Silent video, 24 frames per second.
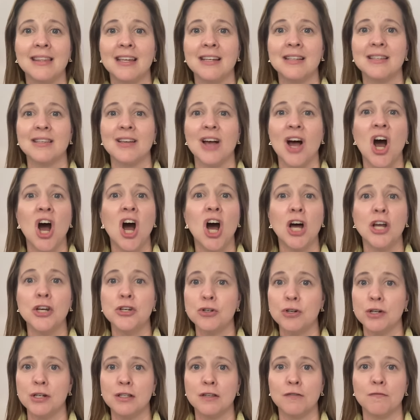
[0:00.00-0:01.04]
that's
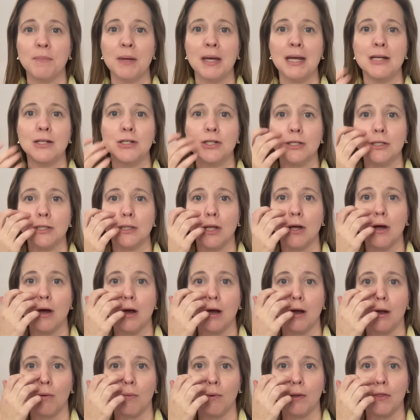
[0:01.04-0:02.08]
hundreds of pages
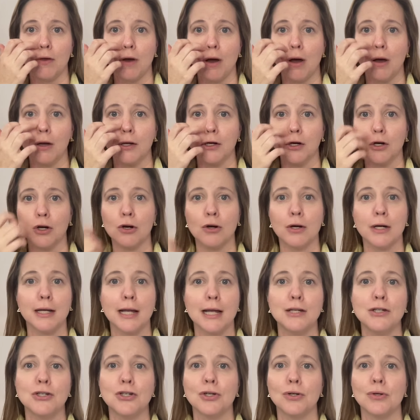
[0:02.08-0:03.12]
long with all your
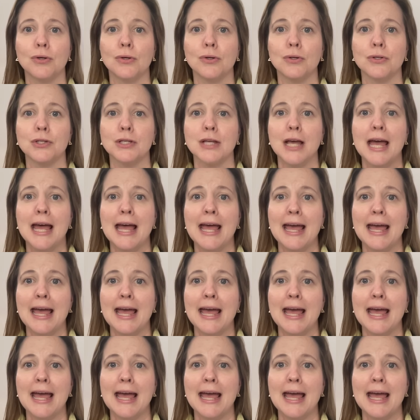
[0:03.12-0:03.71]
credentials